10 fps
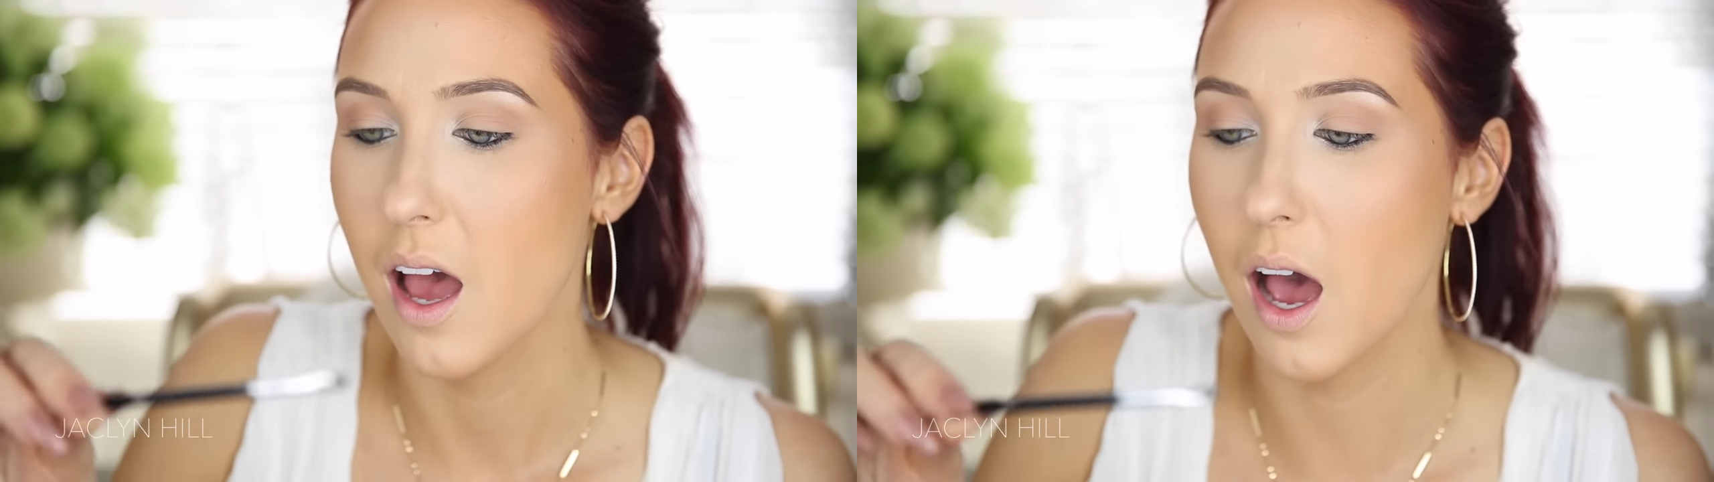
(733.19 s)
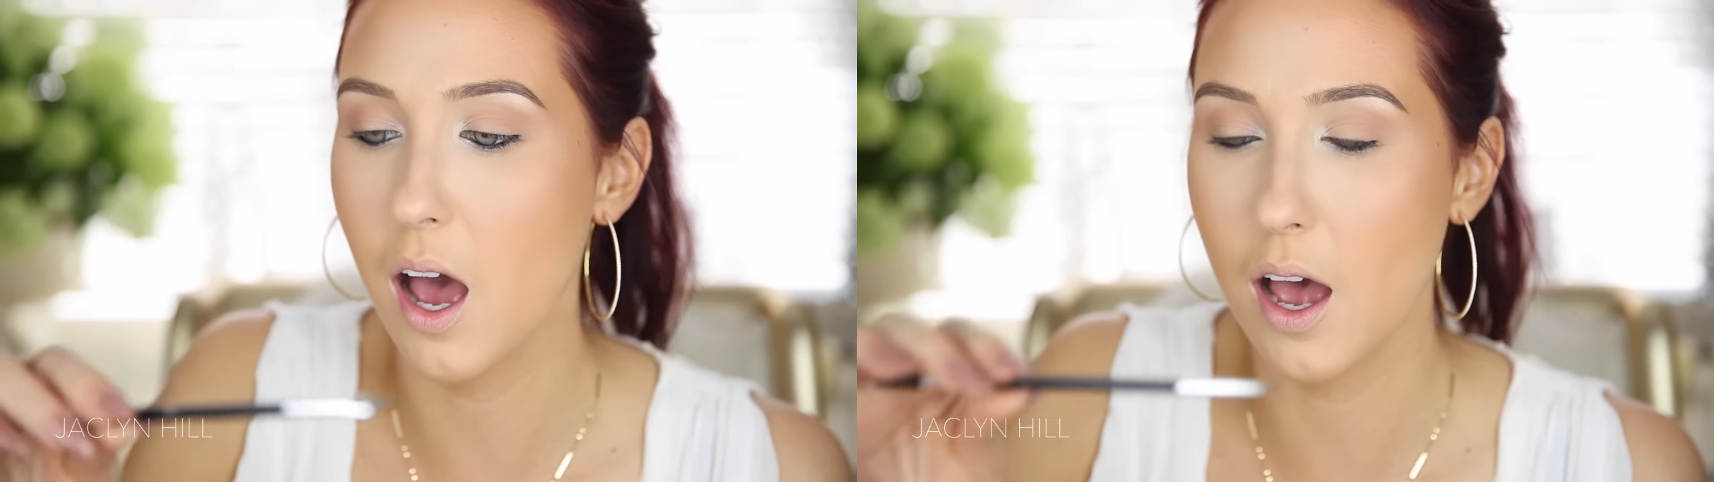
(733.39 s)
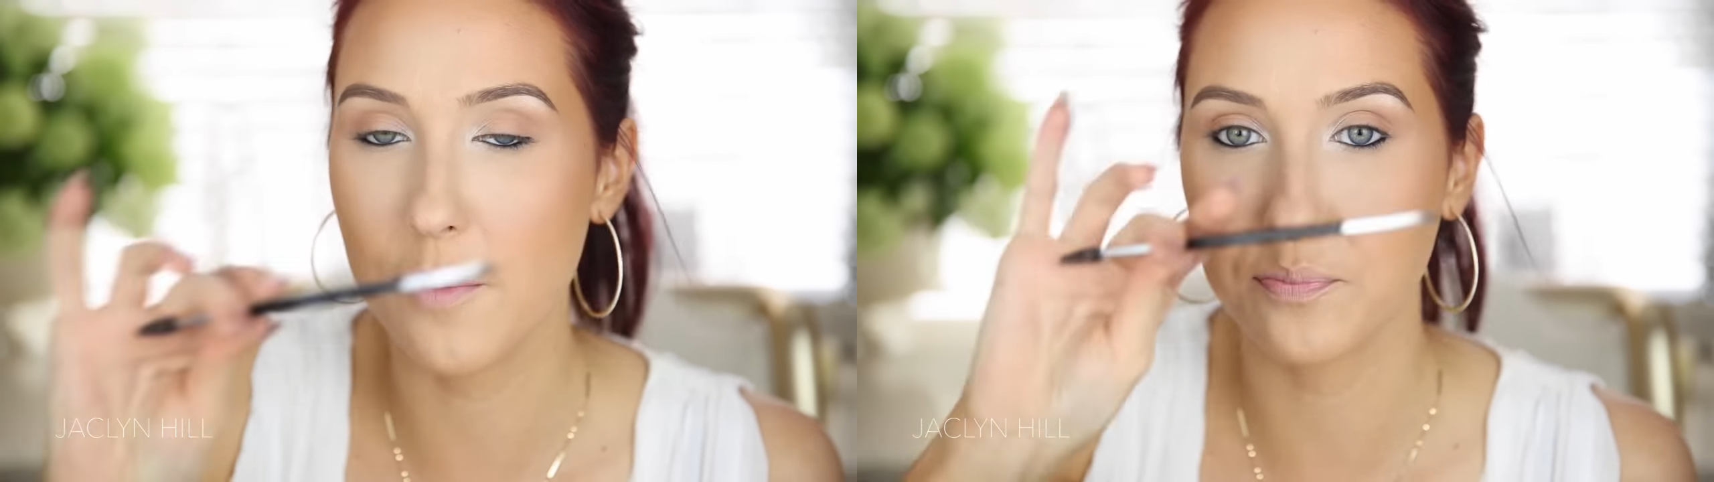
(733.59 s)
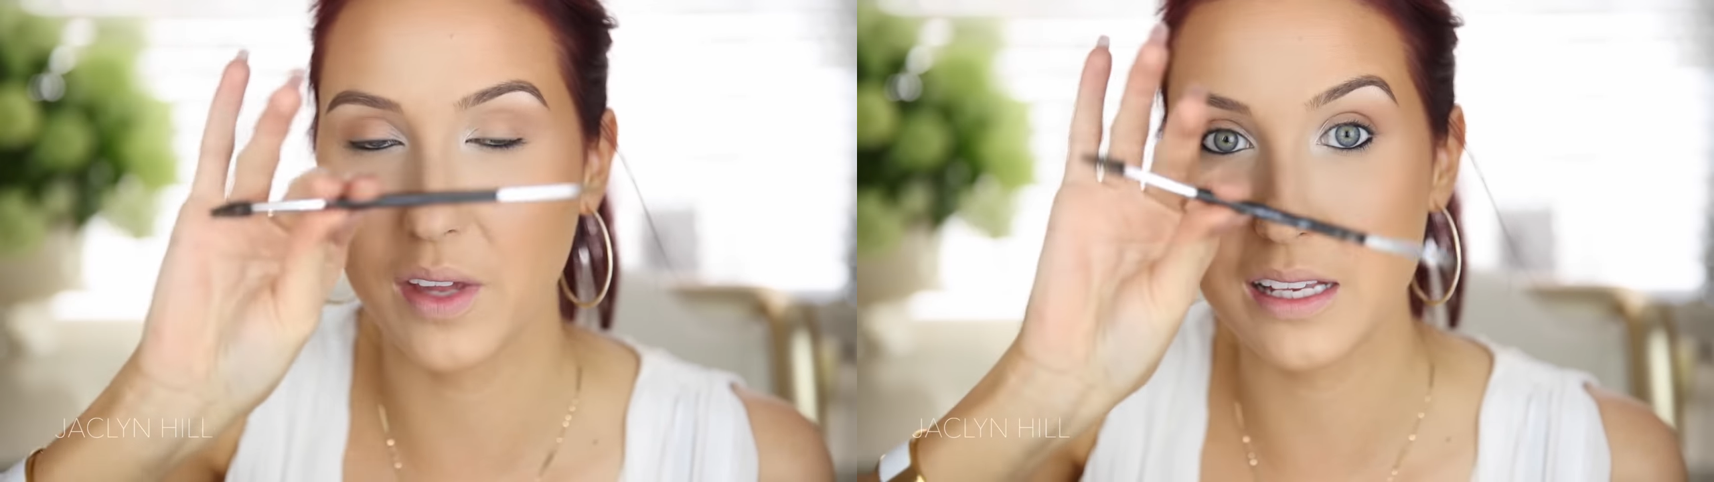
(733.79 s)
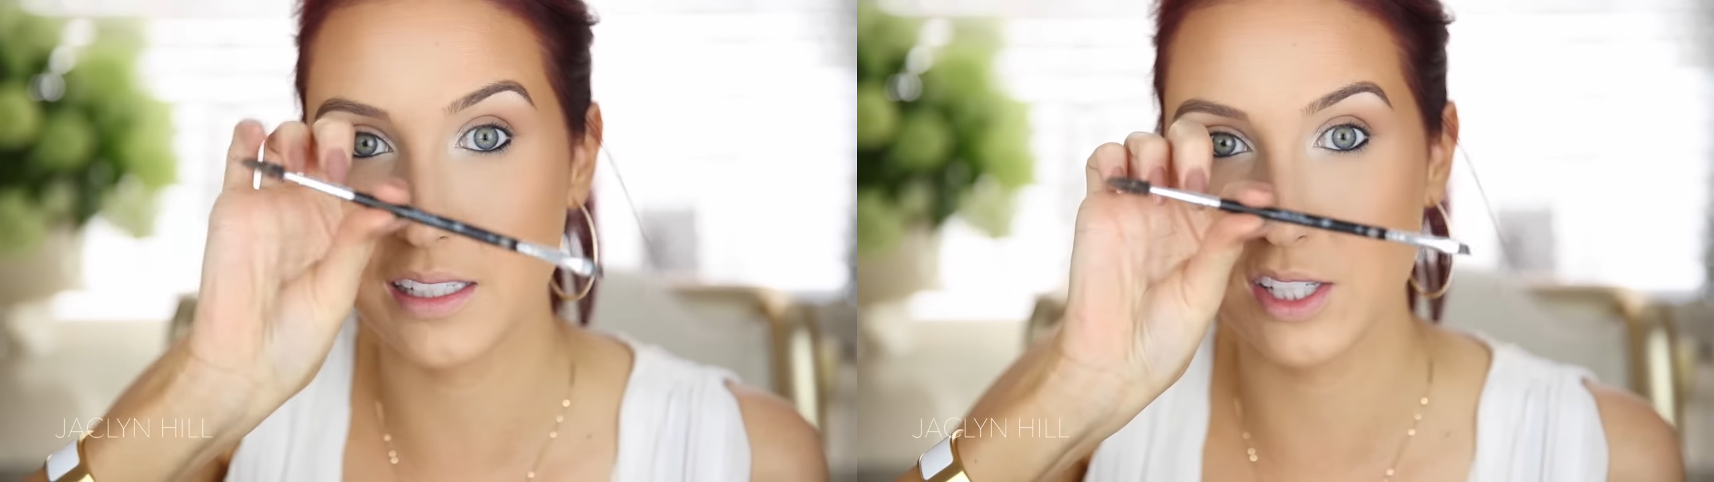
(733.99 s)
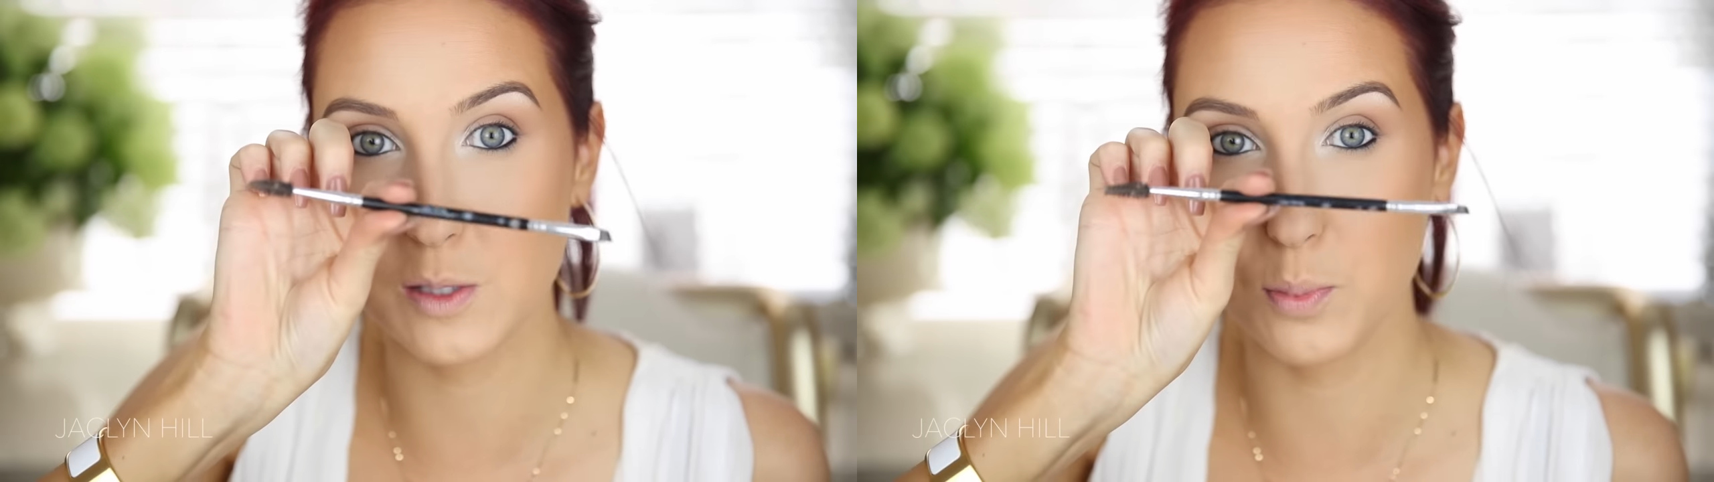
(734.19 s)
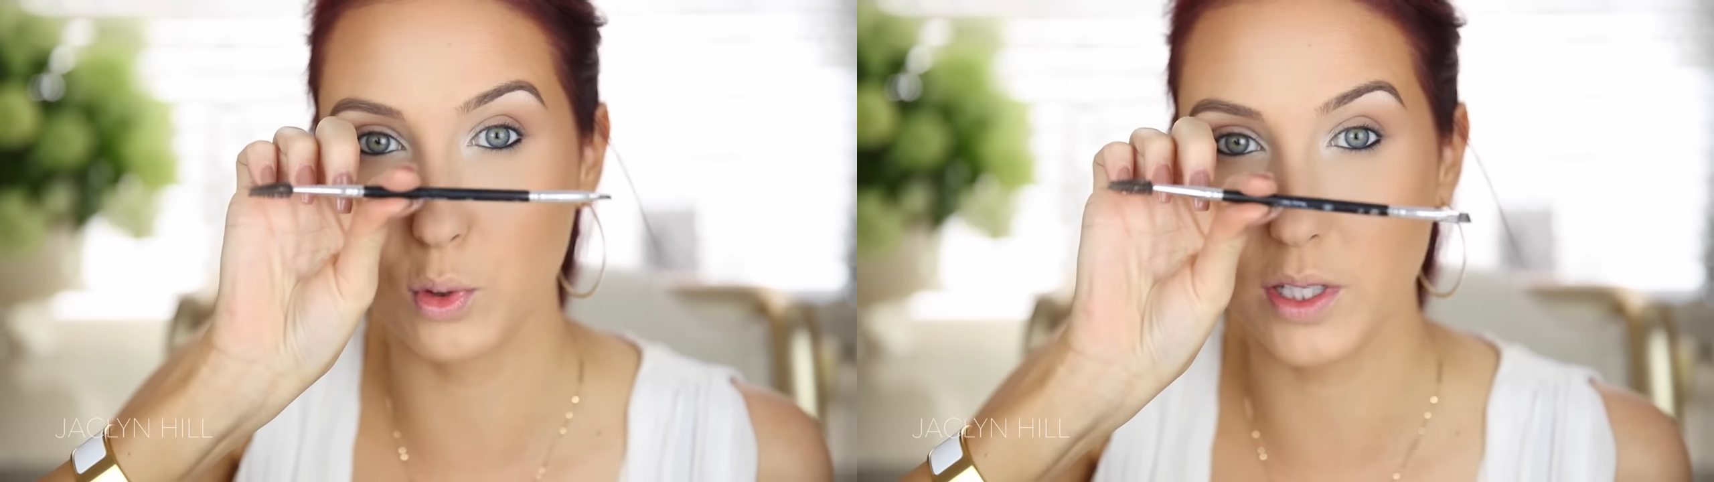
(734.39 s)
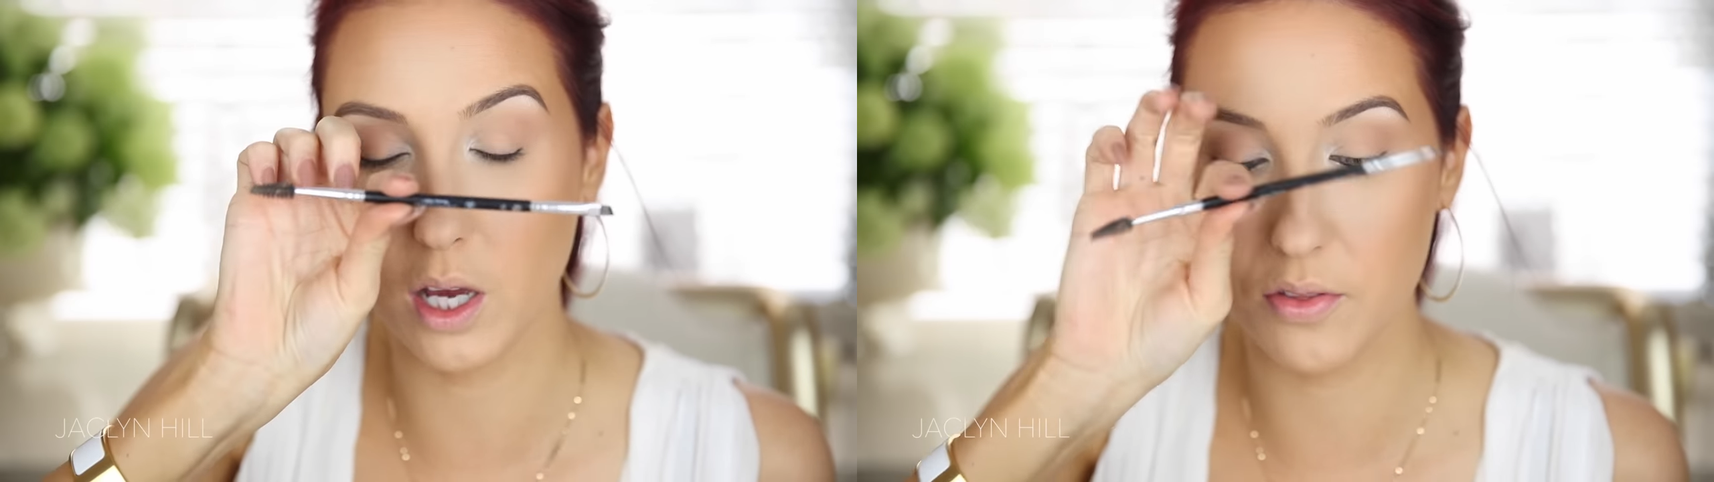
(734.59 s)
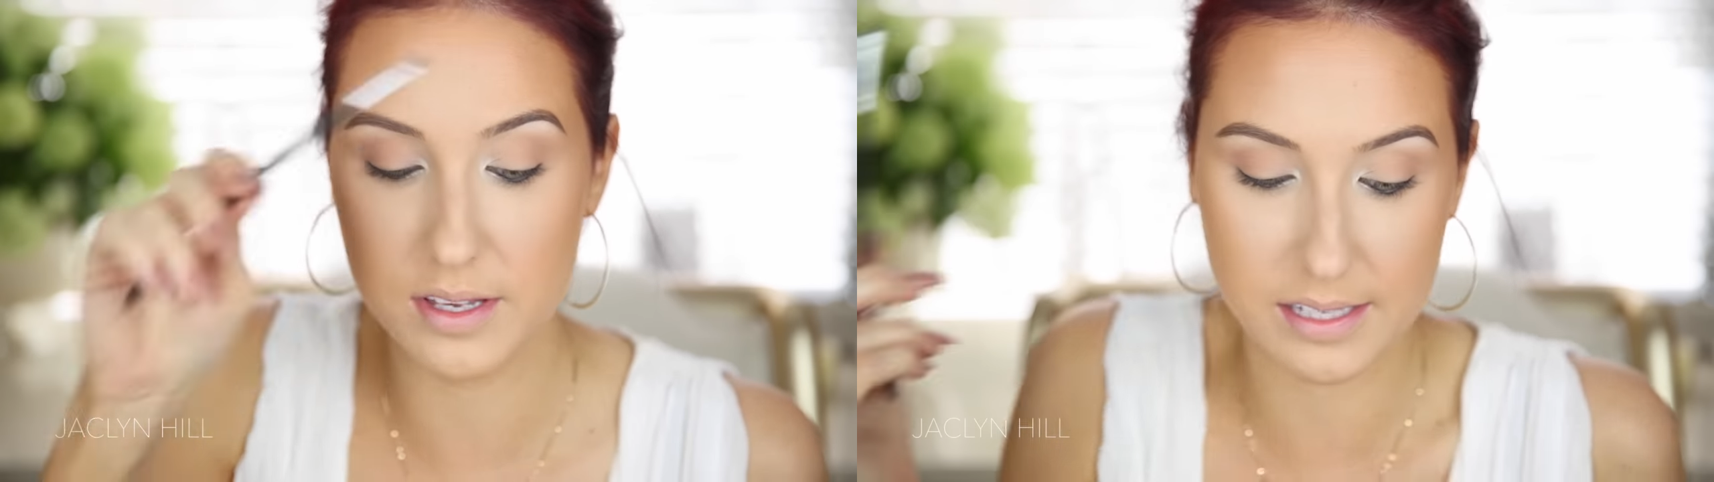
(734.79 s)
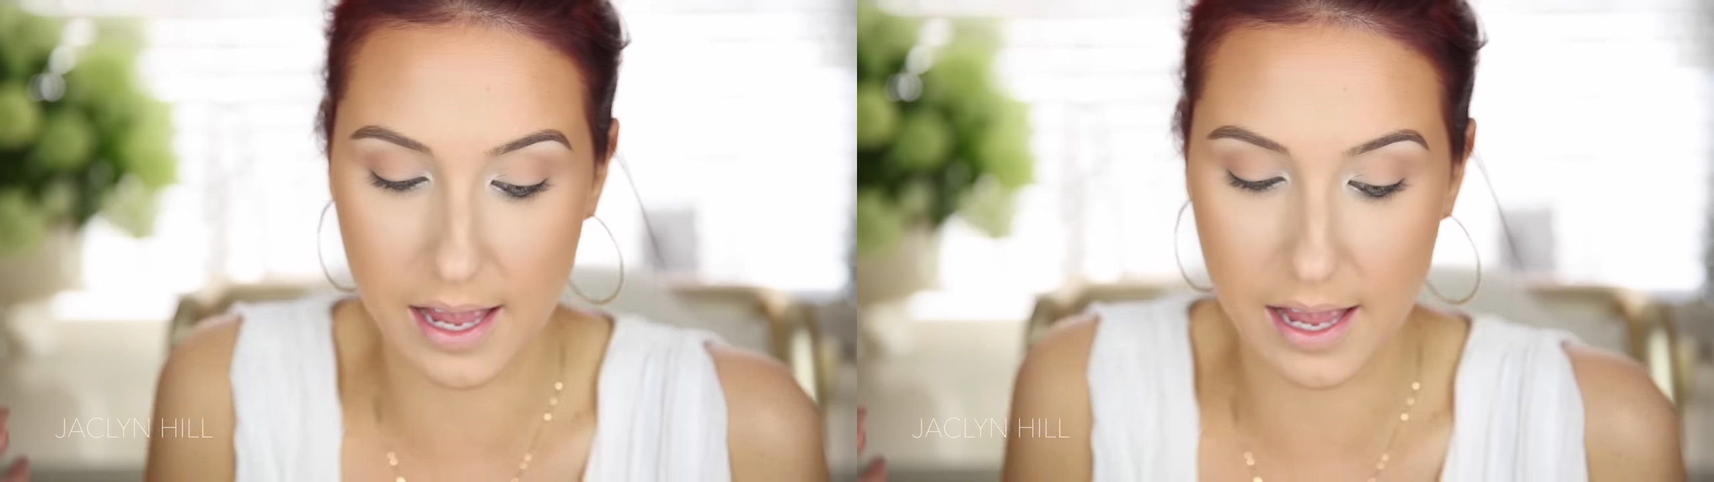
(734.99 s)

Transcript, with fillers: Um, it has like a spoolie on this